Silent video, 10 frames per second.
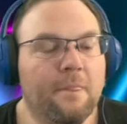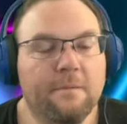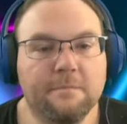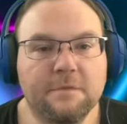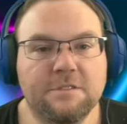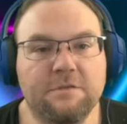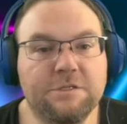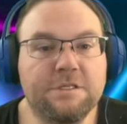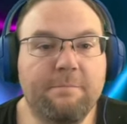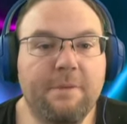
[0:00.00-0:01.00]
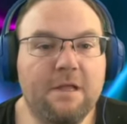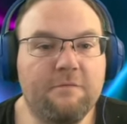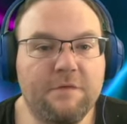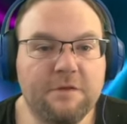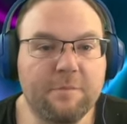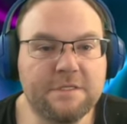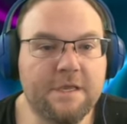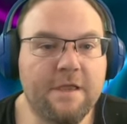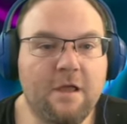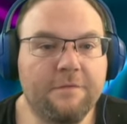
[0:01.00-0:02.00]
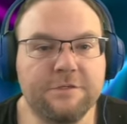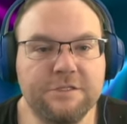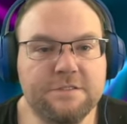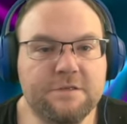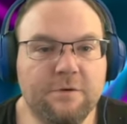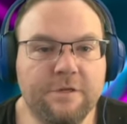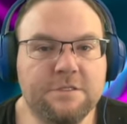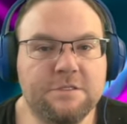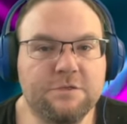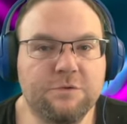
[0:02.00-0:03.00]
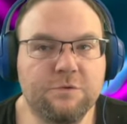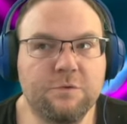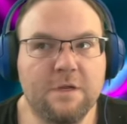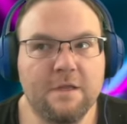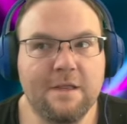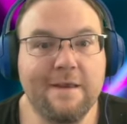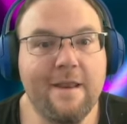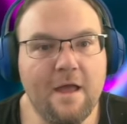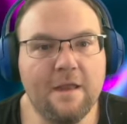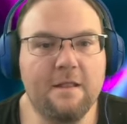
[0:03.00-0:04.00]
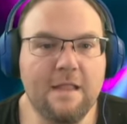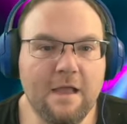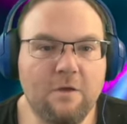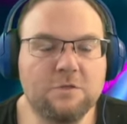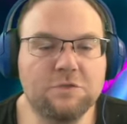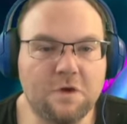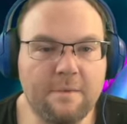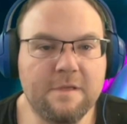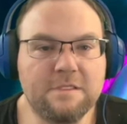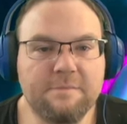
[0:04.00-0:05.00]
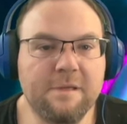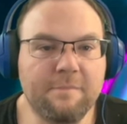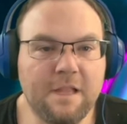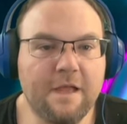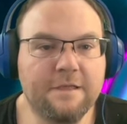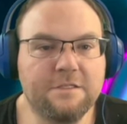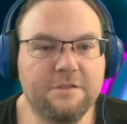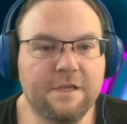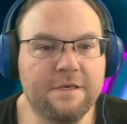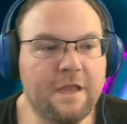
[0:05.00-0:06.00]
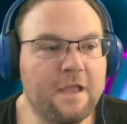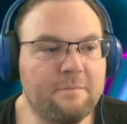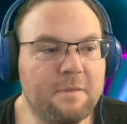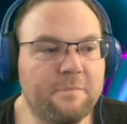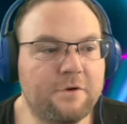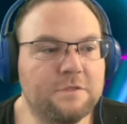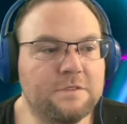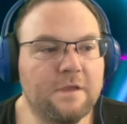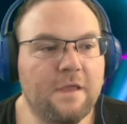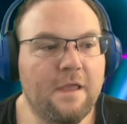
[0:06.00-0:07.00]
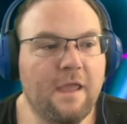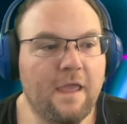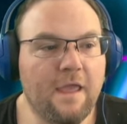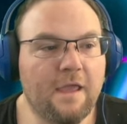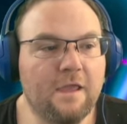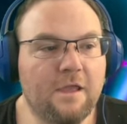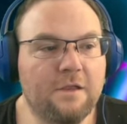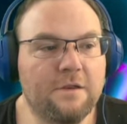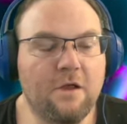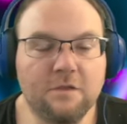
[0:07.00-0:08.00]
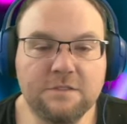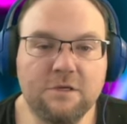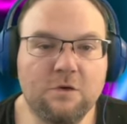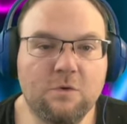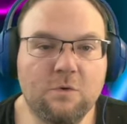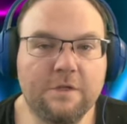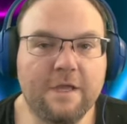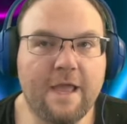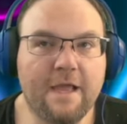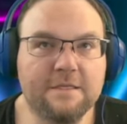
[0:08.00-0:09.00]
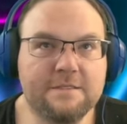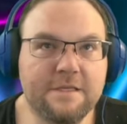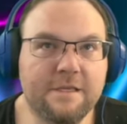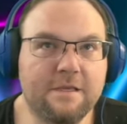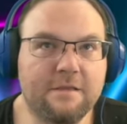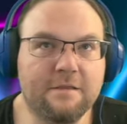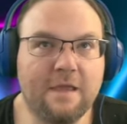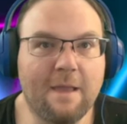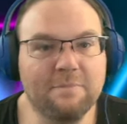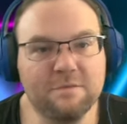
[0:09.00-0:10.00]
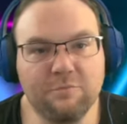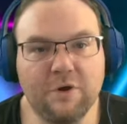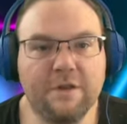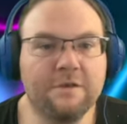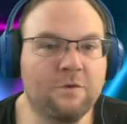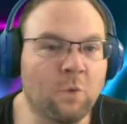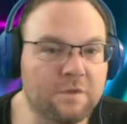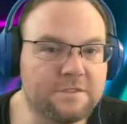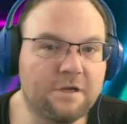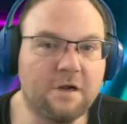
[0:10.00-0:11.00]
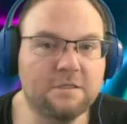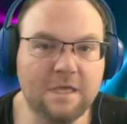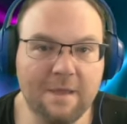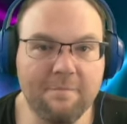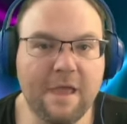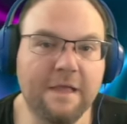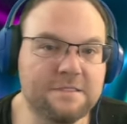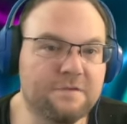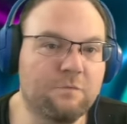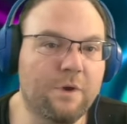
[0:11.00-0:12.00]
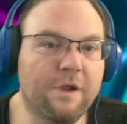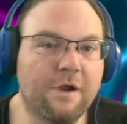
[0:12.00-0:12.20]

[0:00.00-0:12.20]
So if she's above 50% health, she's going to not allow trauma to be applied to the Undying members, and also has the Captain Britain North Star type passive where it